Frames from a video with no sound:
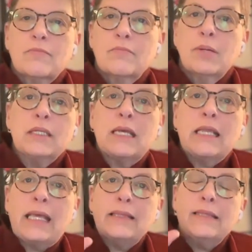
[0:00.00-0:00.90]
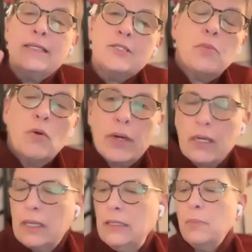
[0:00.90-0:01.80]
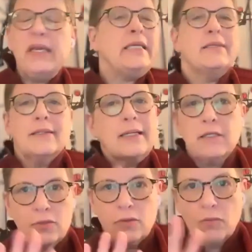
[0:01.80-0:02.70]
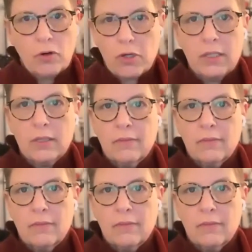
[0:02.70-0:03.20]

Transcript: But at this point, in the pit, that doesn't work.